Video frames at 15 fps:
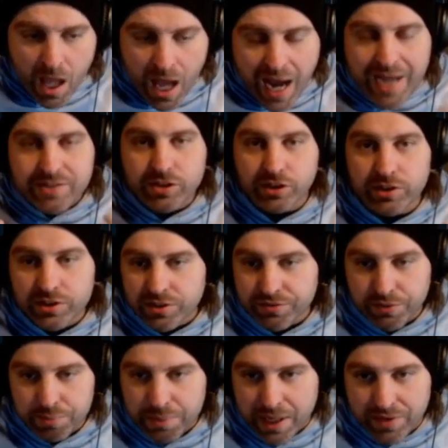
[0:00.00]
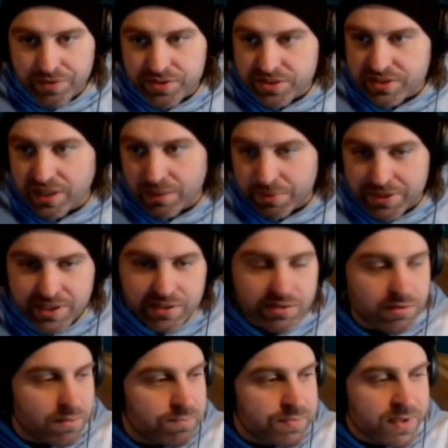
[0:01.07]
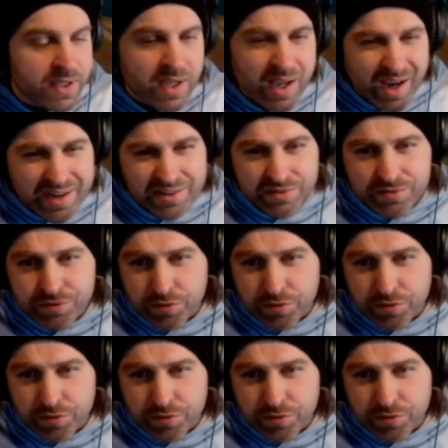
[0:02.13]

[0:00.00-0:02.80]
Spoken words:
I took a different path this time. I didn't